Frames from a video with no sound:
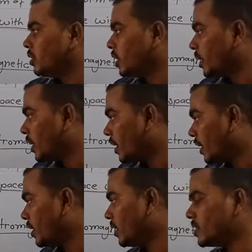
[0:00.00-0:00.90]
the
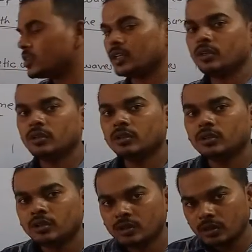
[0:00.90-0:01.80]
radiant
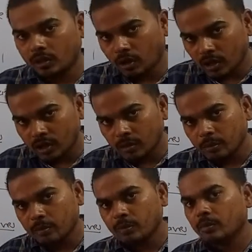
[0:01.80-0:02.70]
energy or
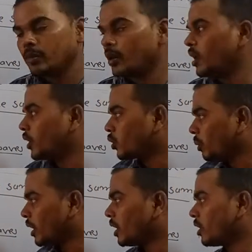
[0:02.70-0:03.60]

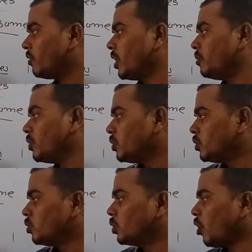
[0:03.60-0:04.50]
electromagnetic
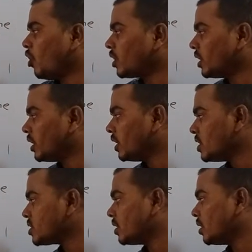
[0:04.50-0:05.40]
wave do not
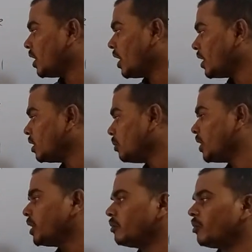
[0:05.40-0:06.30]
need any
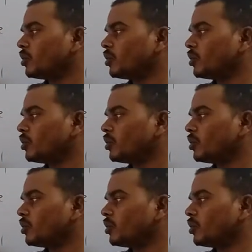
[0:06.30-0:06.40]
medium